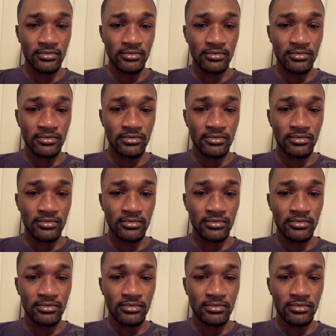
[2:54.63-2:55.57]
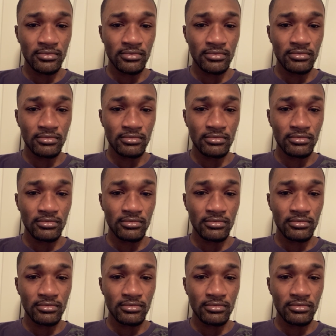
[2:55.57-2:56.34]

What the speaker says: (silence)